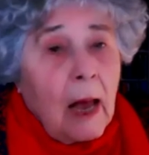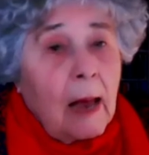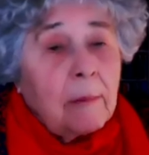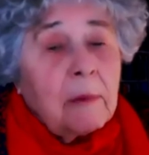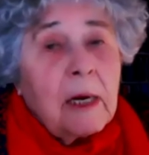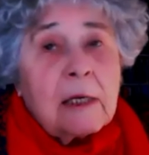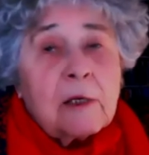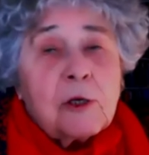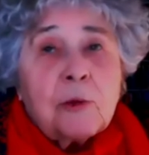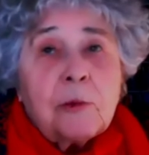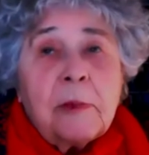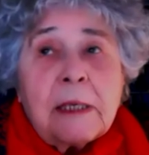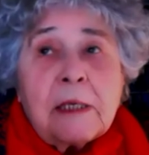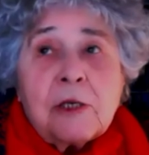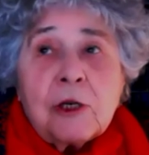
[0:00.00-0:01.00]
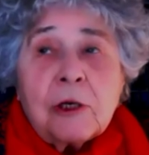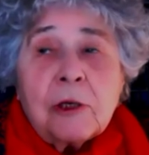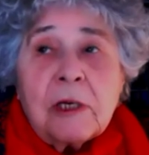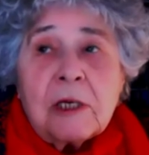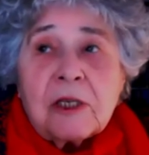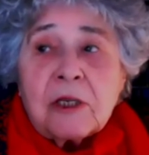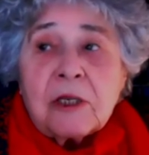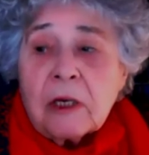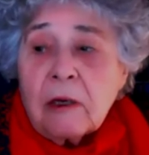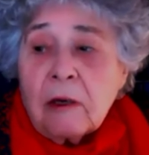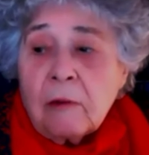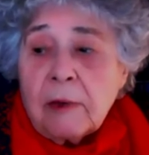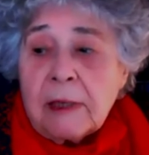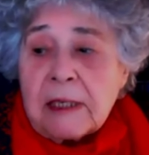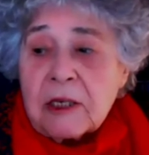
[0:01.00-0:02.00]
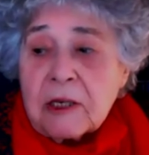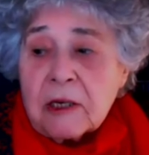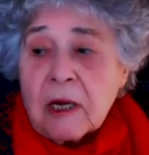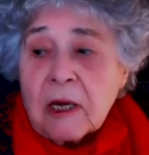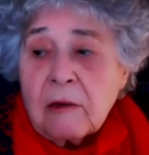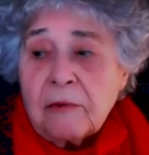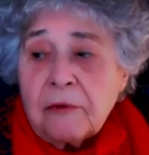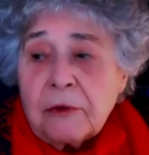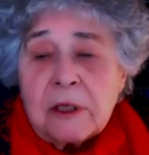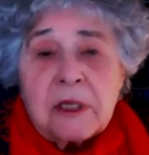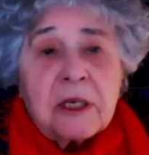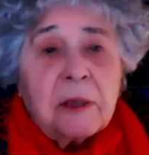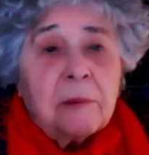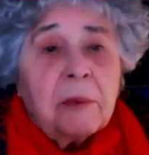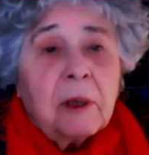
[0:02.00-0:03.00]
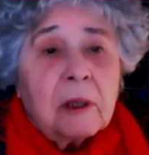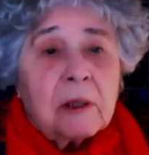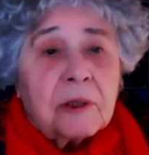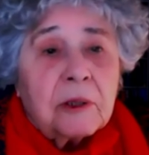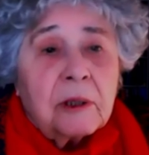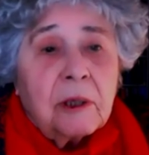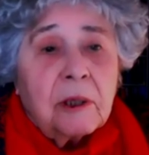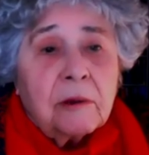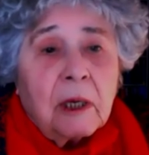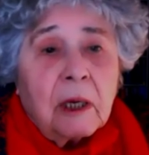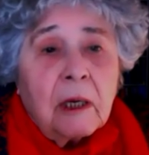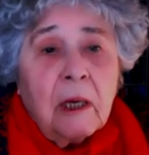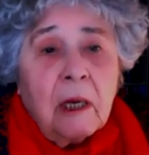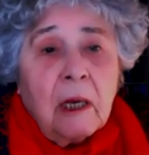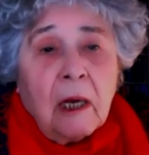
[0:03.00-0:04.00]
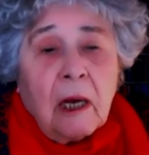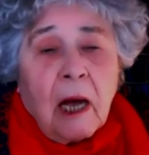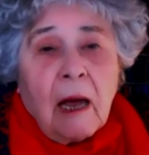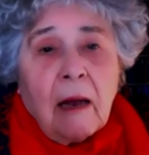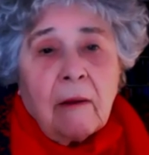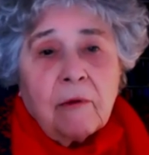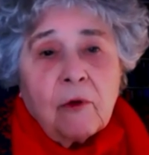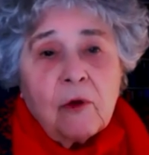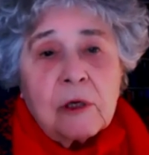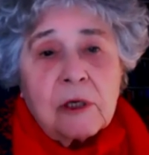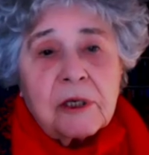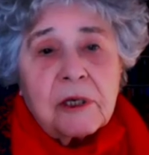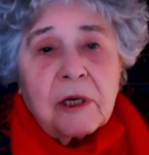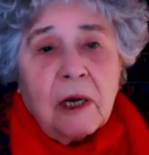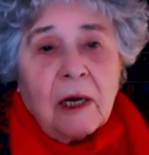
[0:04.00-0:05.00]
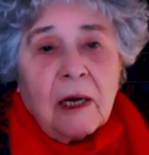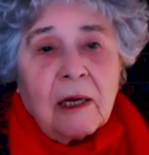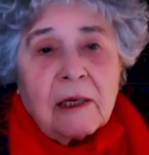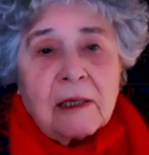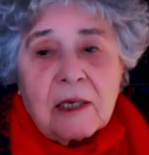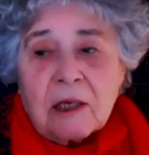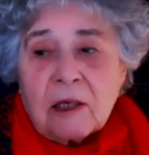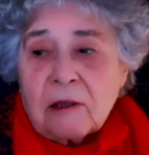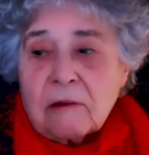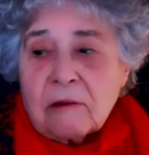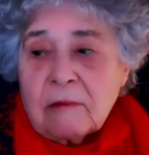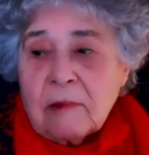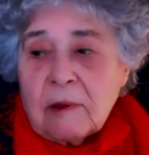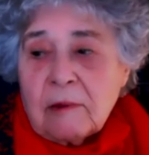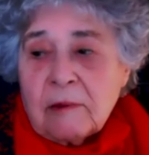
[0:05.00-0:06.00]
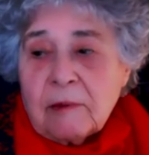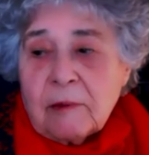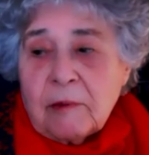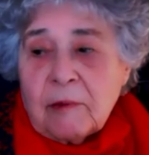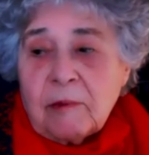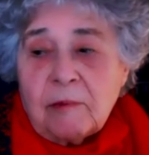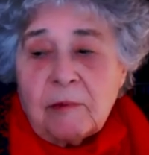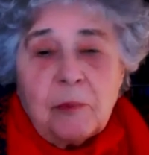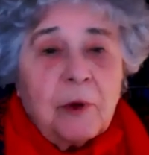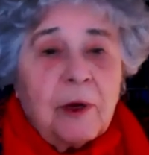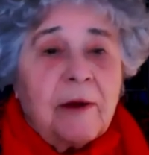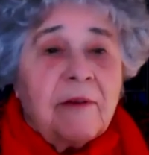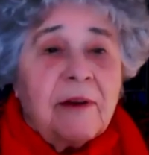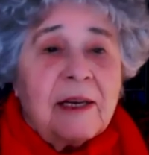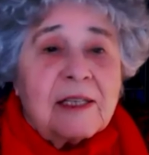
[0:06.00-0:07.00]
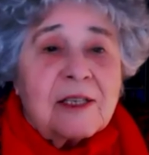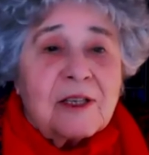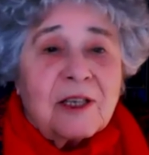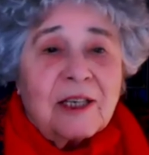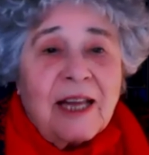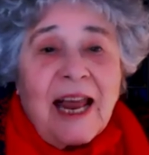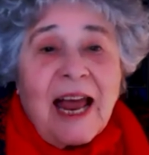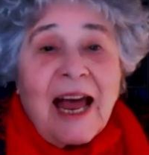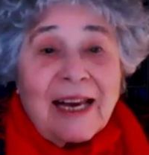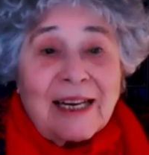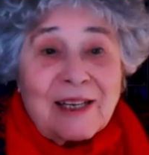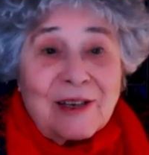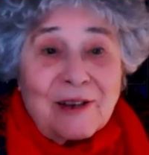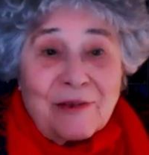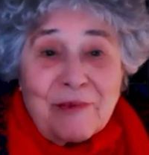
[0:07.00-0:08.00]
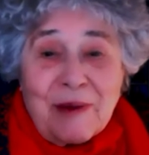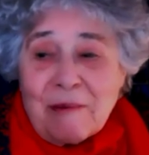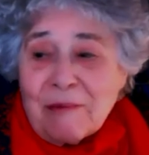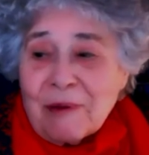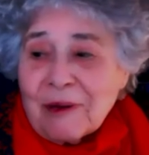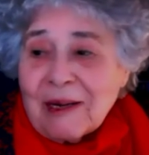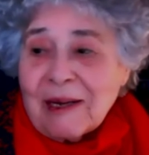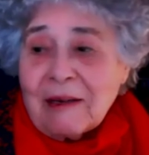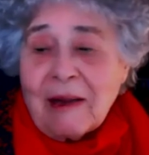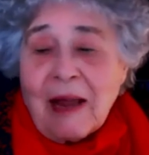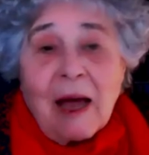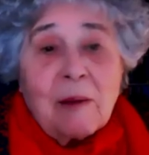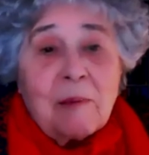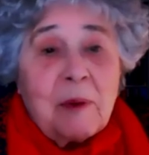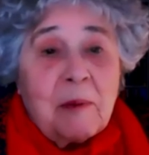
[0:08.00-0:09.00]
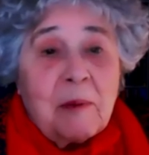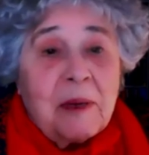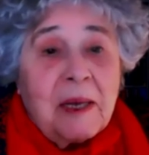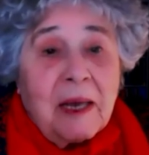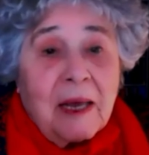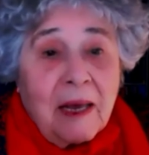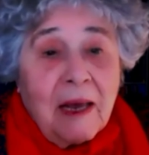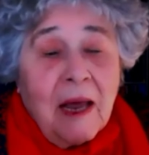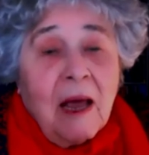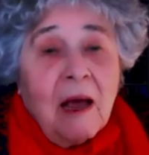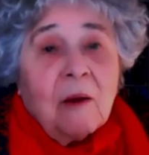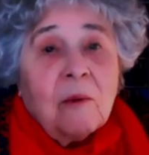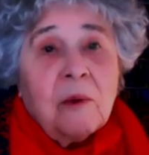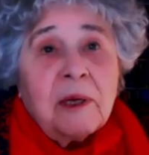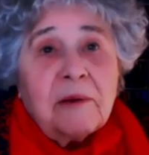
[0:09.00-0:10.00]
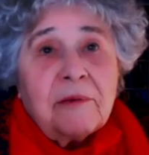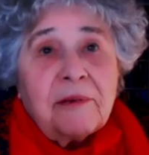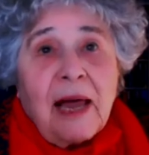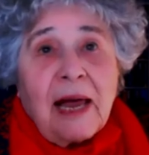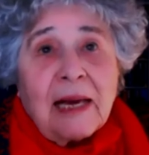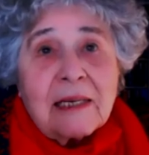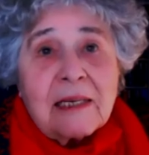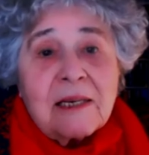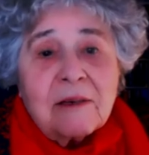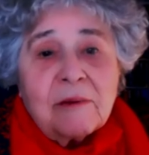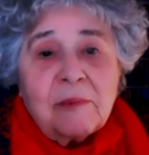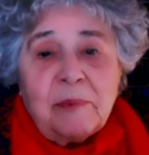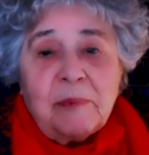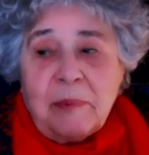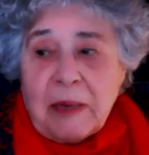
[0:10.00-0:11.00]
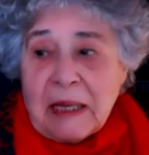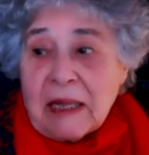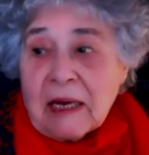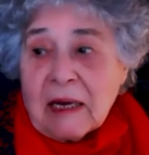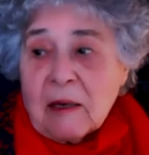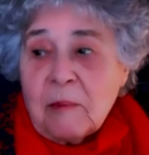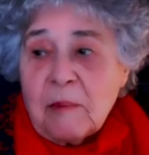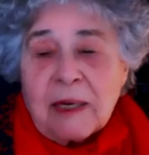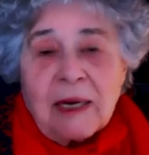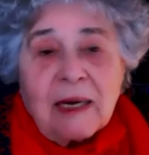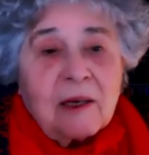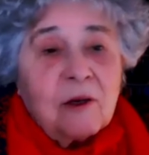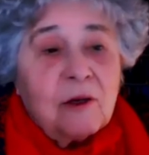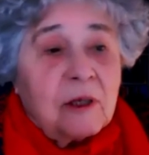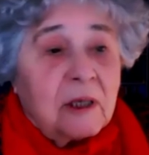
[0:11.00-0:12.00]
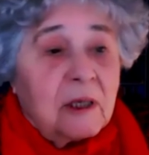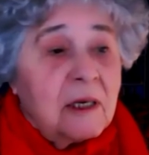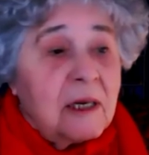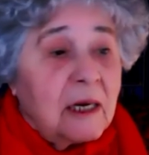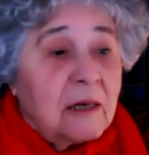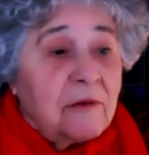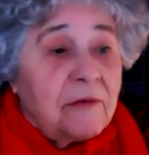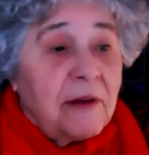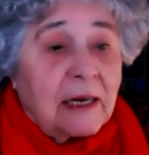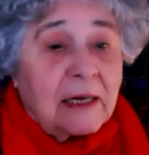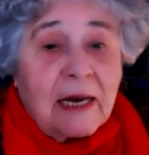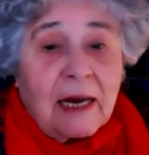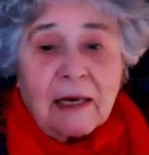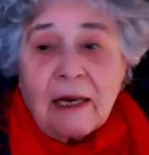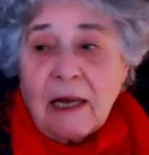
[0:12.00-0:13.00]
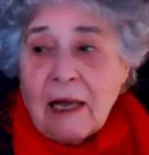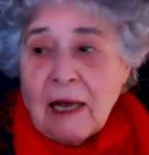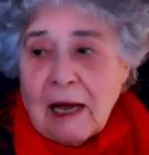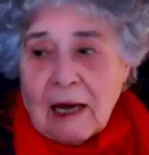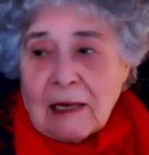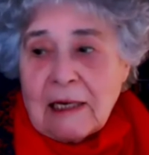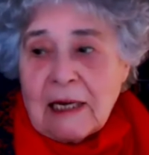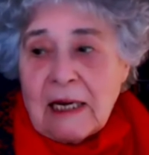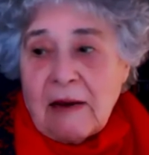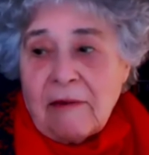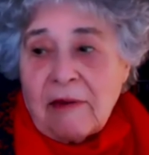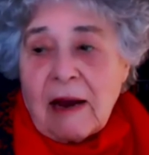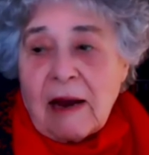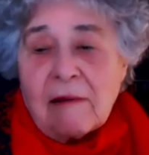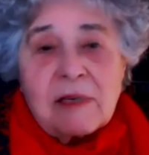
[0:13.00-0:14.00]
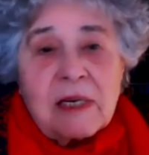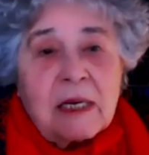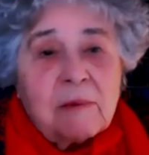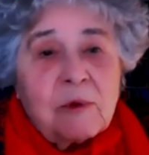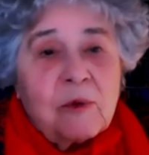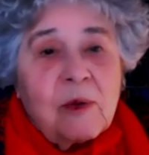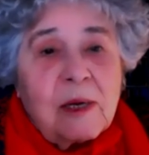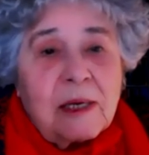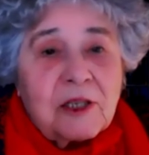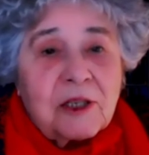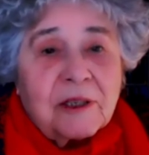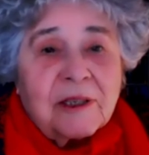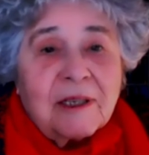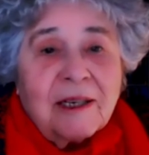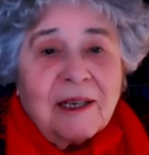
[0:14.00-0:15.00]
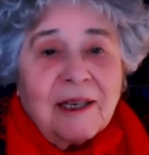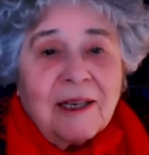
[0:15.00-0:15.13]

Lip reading: I'm glad you mentioned this recent conference in Barcelona. I, of course, as a previously active member in the IPB, would have liked to be there, but I couldn't. And in fact, I didn't even have time to watch it